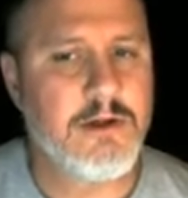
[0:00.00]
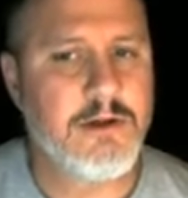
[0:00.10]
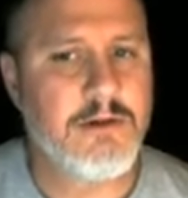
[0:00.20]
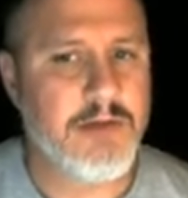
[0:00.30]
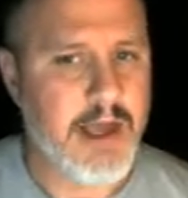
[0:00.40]

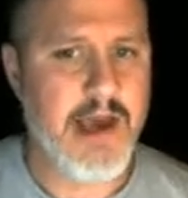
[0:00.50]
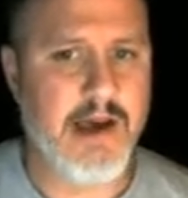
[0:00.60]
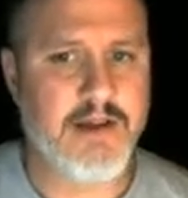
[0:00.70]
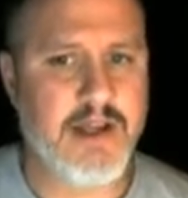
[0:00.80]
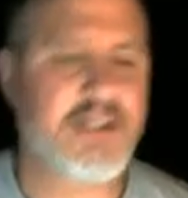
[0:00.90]
Yeah,
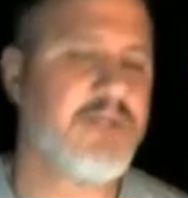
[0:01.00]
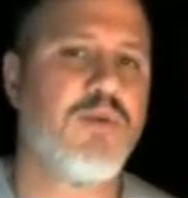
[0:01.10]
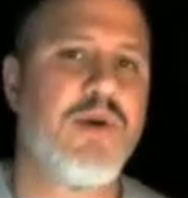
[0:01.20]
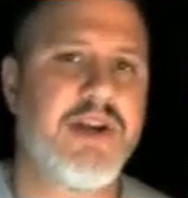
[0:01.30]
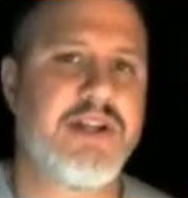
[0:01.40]
at some
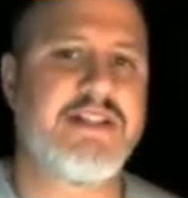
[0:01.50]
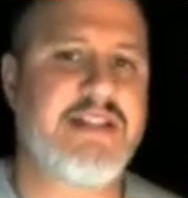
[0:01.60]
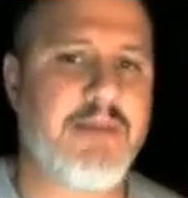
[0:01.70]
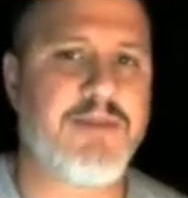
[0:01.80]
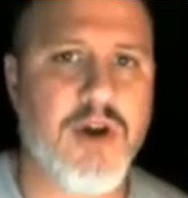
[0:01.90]
point you're going to
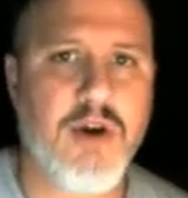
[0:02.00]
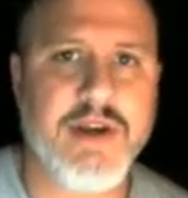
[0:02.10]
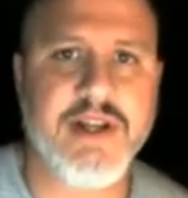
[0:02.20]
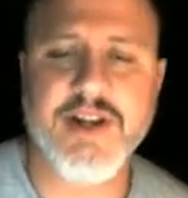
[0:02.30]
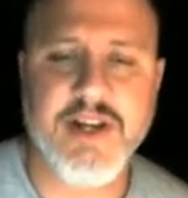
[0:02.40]
stop growing
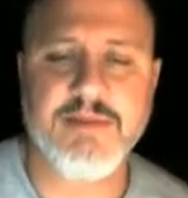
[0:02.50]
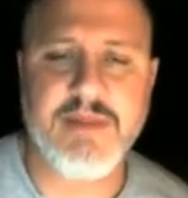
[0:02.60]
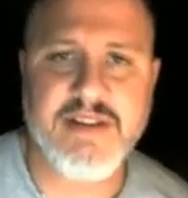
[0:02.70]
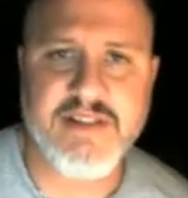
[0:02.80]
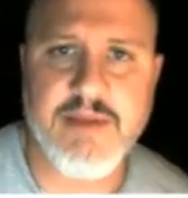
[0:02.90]
and you're going to be
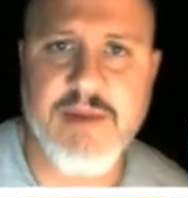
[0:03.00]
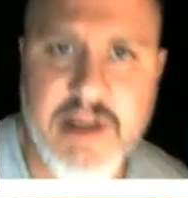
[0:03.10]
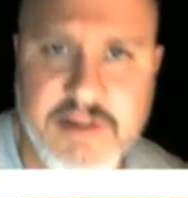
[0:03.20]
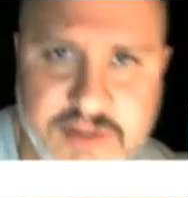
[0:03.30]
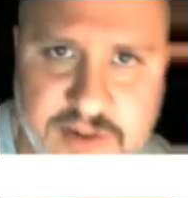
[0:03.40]
the same
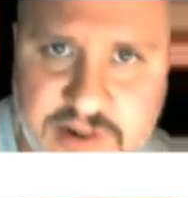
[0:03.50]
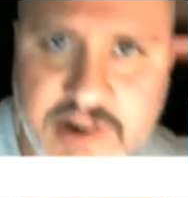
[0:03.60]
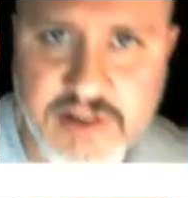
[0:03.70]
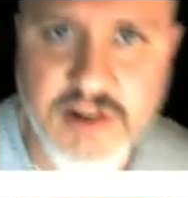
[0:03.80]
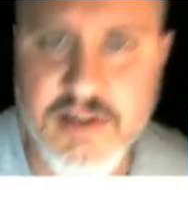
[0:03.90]
height for a very
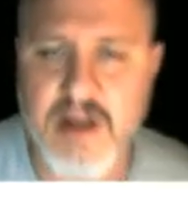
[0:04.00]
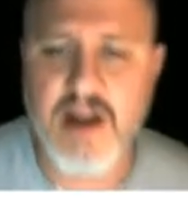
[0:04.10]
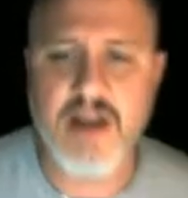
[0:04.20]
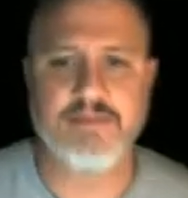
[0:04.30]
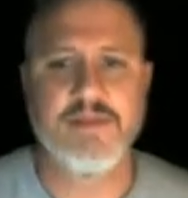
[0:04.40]
long
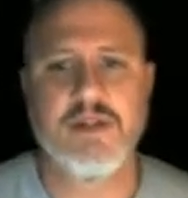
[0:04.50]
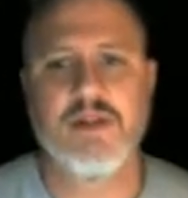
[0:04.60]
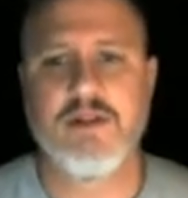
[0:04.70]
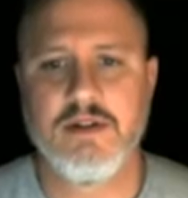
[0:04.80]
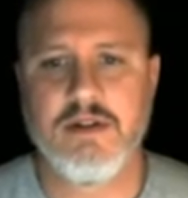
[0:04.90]
time
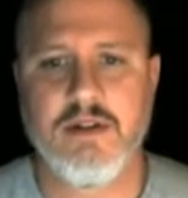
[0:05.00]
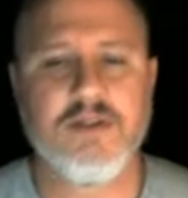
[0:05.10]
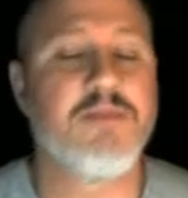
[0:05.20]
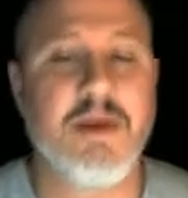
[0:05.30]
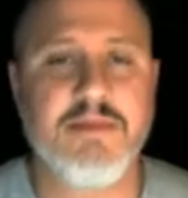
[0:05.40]

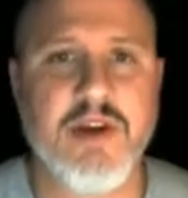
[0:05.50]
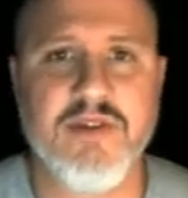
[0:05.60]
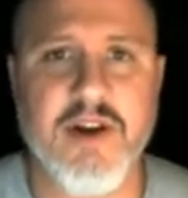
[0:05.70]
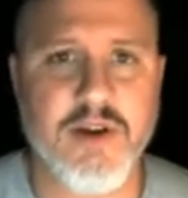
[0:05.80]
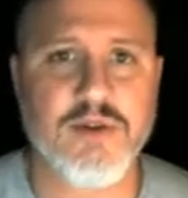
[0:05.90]
until maybe you get
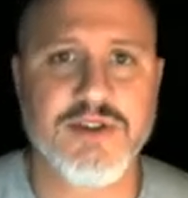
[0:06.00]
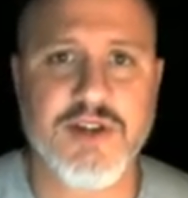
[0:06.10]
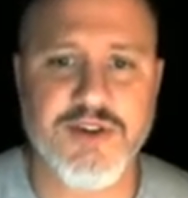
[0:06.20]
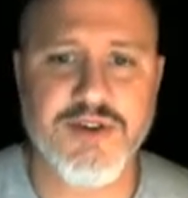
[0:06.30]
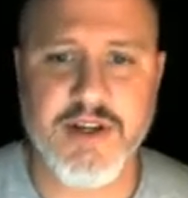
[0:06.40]
very old and
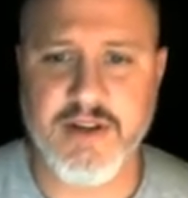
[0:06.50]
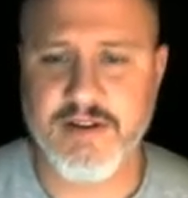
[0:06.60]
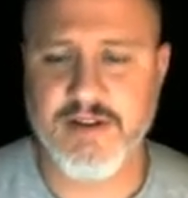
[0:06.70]
start shrinking.